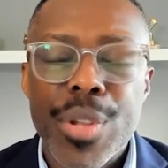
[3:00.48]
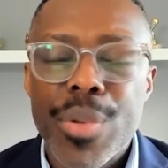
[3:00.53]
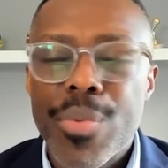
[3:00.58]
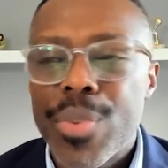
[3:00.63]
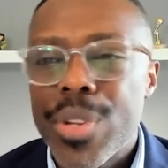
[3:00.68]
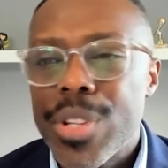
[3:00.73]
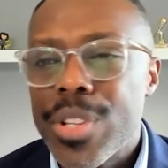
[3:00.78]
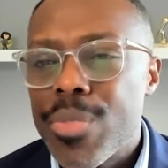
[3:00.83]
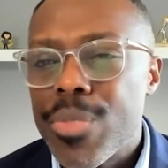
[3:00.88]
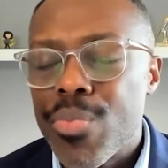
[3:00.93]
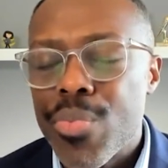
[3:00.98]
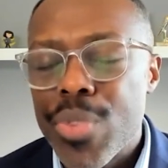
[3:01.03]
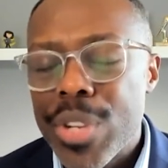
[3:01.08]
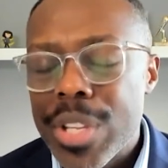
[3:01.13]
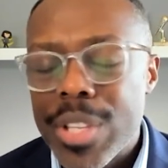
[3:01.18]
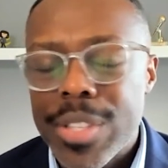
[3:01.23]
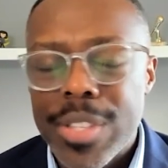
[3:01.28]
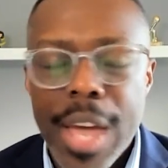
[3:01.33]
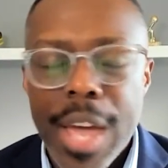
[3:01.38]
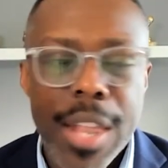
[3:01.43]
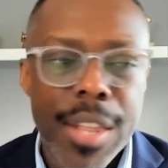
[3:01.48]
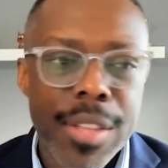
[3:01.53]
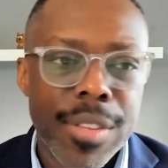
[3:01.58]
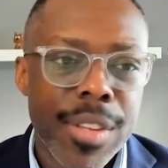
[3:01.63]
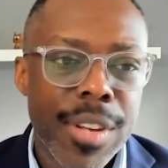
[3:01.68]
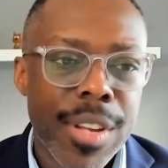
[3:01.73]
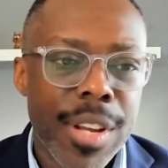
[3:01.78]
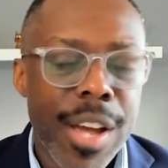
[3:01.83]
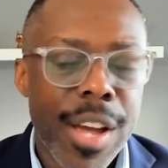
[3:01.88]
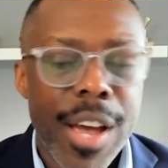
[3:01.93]
really, really
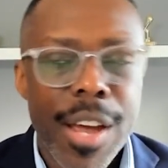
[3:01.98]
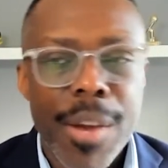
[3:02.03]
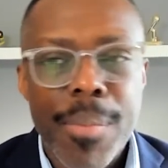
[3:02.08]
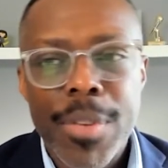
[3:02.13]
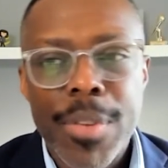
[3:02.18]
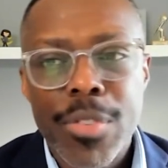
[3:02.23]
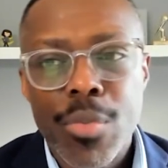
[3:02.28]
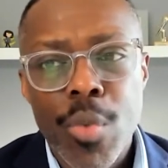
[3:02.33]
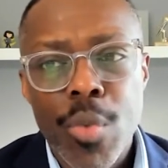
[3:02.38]
talented economist.